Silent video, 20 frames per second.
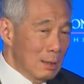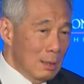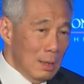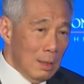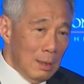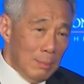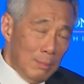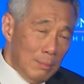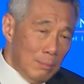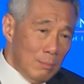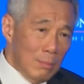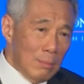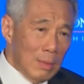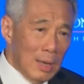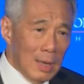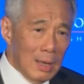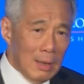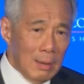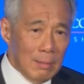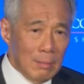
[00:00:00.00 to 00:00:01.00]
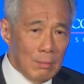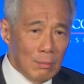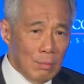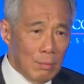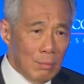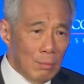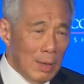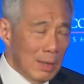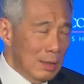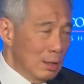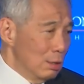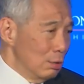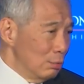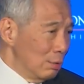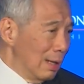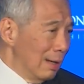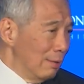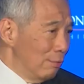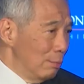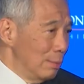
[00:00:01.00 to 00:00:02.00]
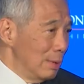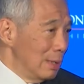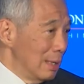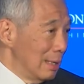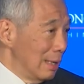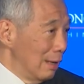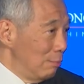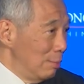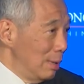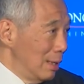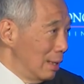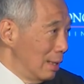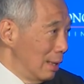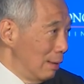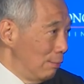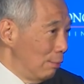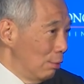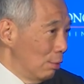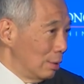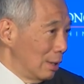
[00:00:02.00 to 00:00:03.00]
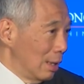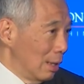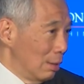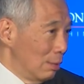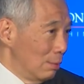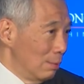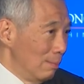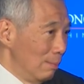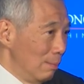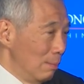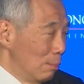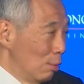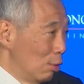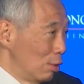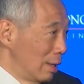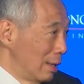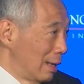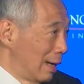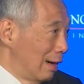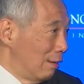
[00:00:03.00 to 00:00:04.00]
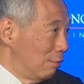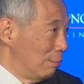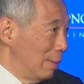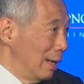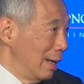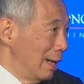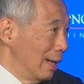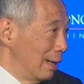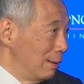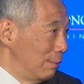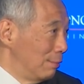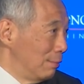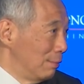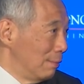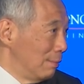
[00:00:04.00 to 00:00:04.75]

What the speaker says: I went into government, and I've been there for now more than half my life.